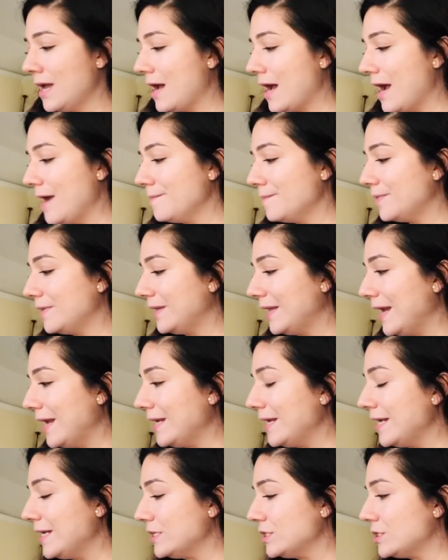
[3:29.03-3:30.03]
I'm
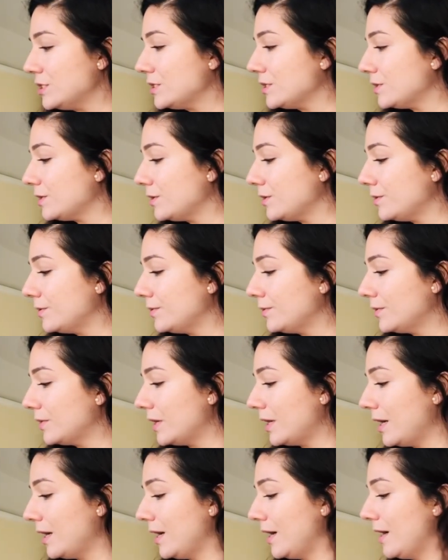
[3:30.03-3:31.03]
planning to
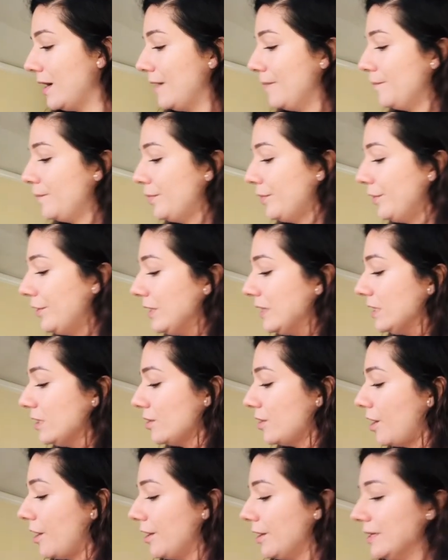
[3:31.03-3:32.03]
uh, put the
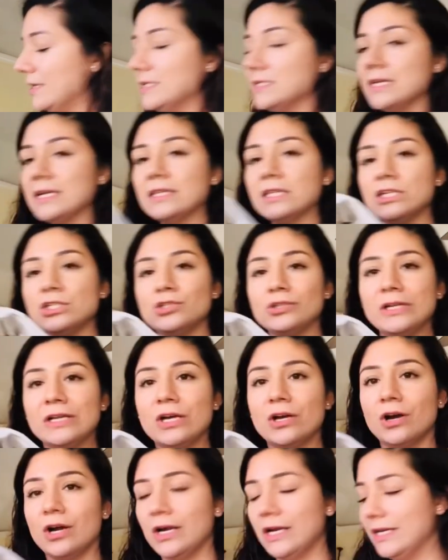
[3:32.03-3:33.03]
cartons, like the
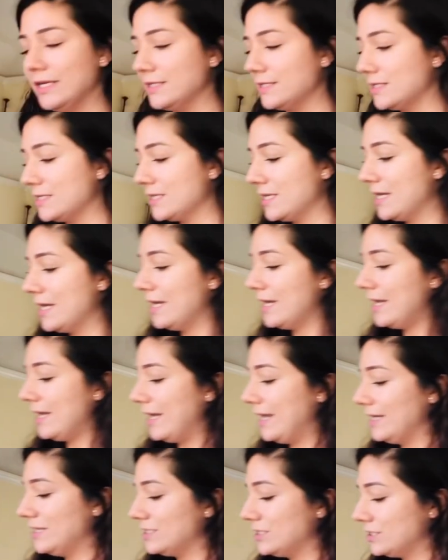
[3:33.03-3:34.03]
drink cartons,
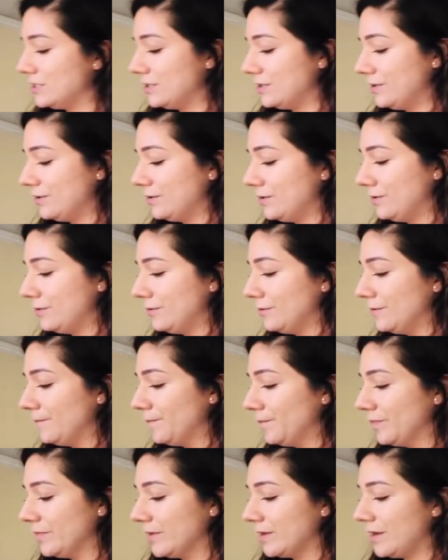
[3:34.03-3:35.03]
into
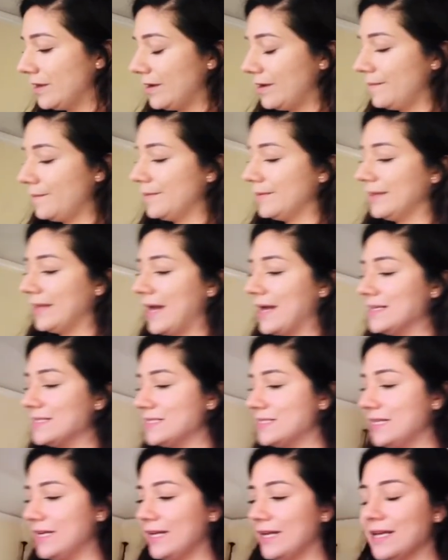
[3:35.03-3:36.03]

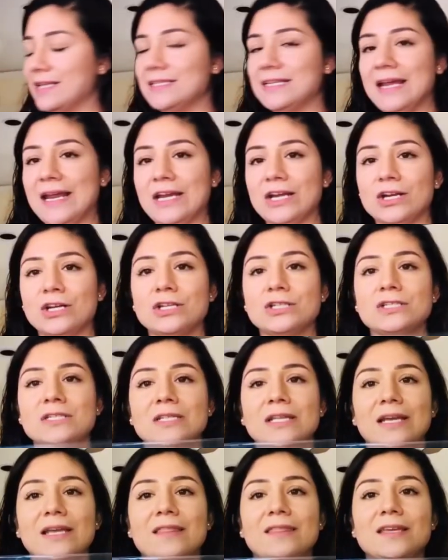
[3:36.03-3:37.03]
plastic containers
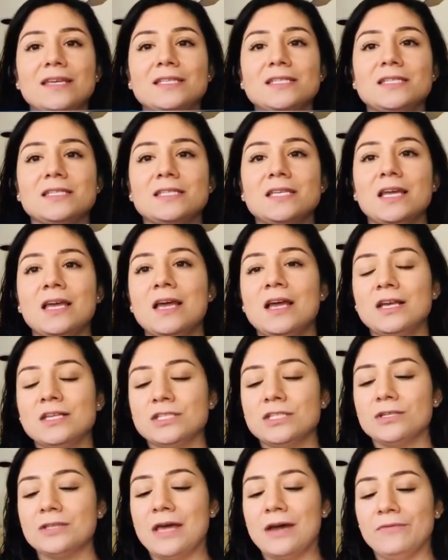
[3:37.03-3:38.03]
like this
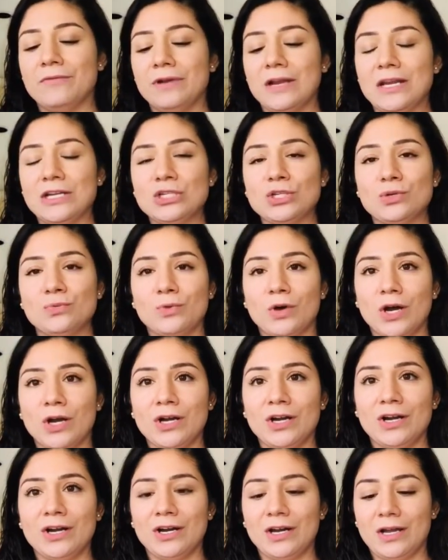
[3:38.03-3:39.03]
so that when I do
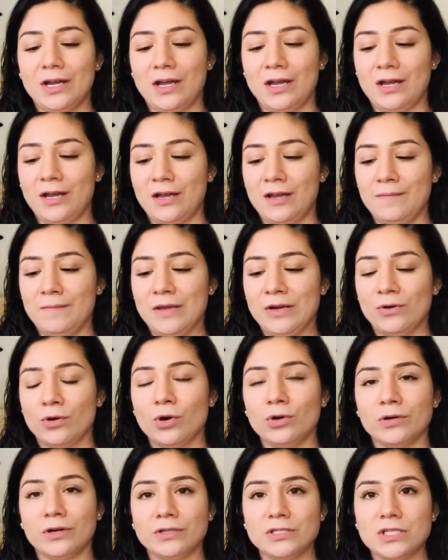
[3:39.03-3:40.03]
water, um, it'll
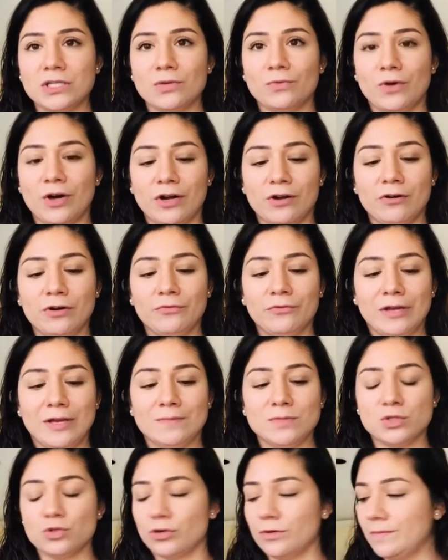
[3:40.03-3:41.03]
hold on to the water and
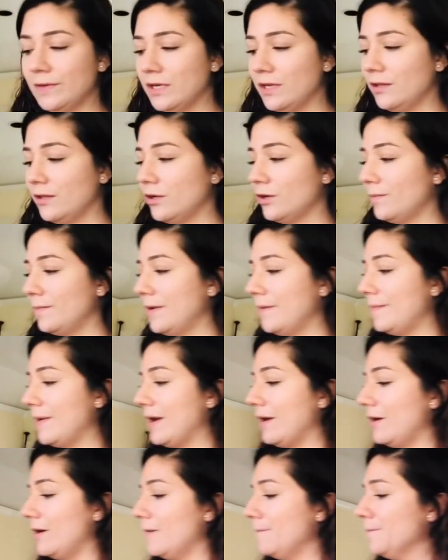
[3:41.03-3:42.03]
reabsorb it a little bit
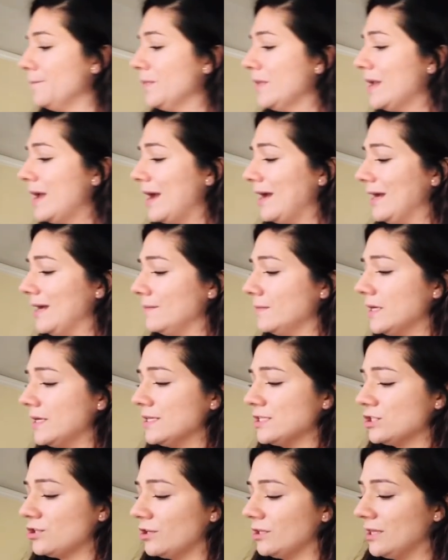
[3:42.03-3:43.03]
better. I am gonna
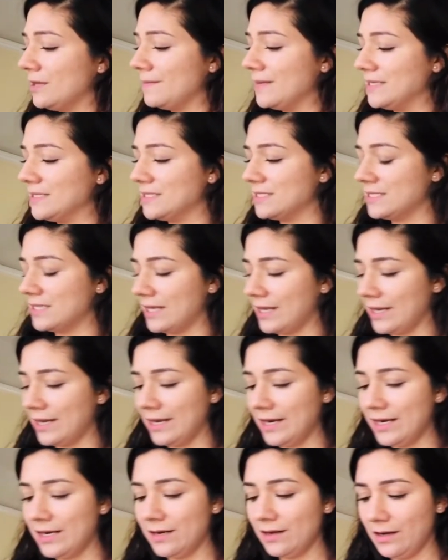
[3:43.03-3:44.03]
start them
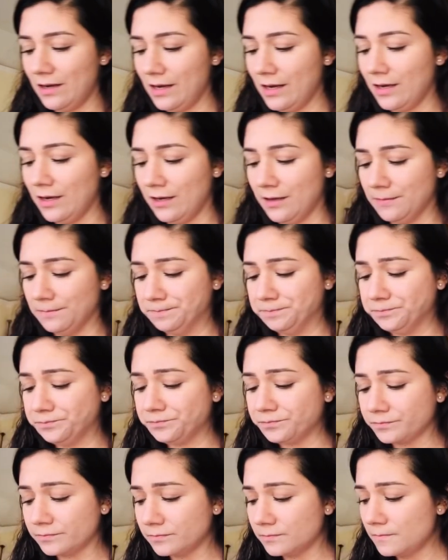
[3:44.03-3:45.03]
inside
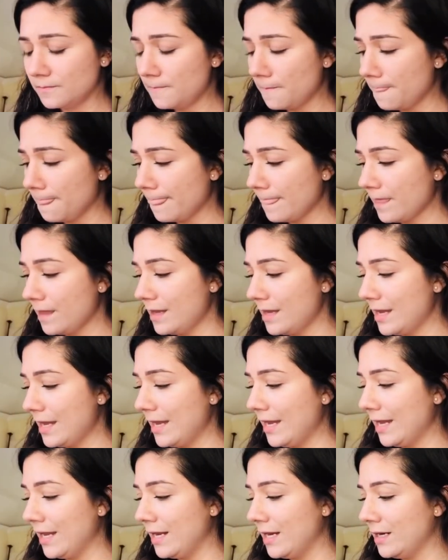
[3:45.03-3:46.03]
um,
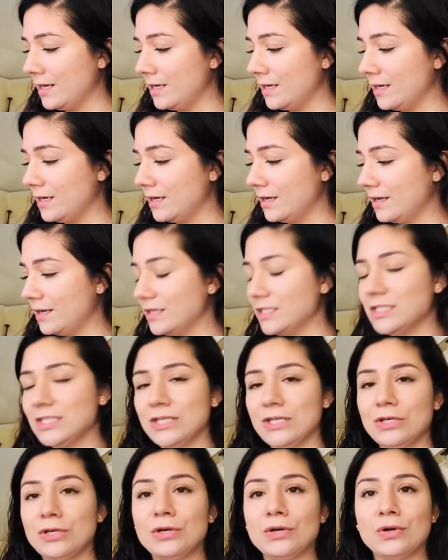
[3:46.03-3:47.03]

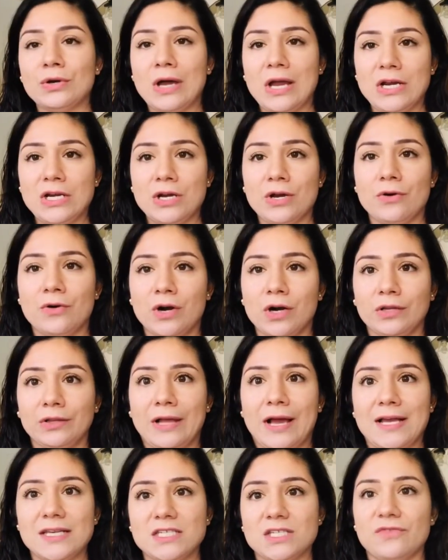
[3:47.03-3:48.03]
until I know our
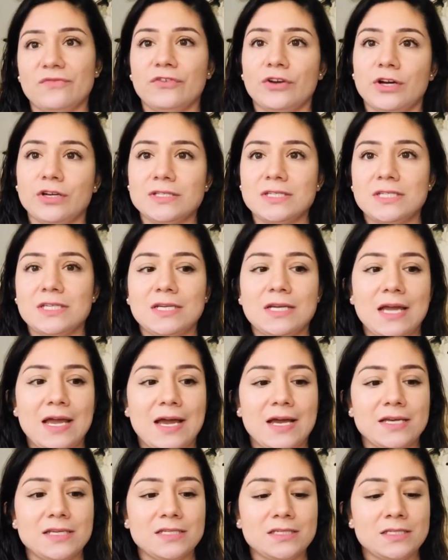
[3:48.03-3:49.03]
last frost
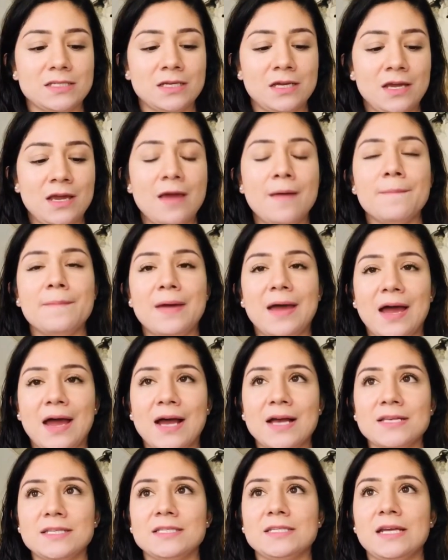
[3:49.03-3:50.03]
has
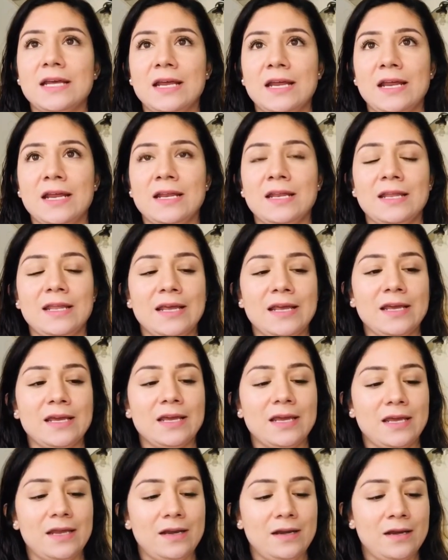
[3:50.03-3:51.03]
passed and they
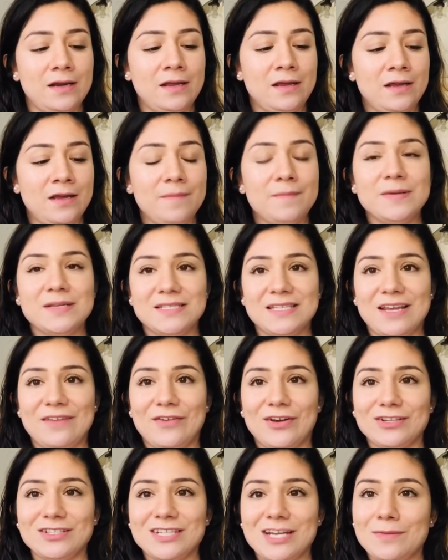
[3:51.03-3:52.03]
can be safe
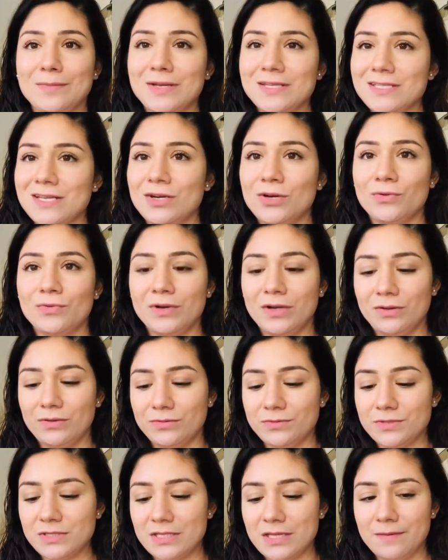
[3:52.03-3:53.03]
outside because I don't wanna
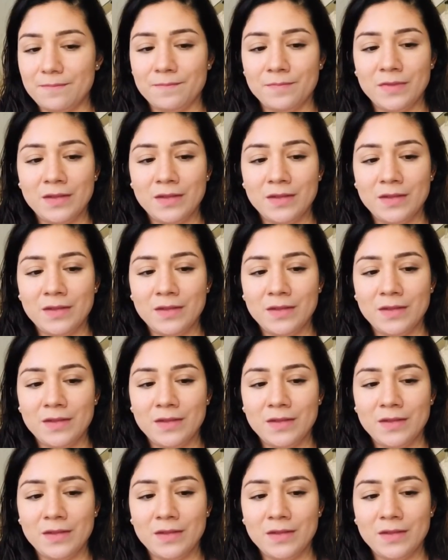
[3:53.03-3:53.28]
lose them.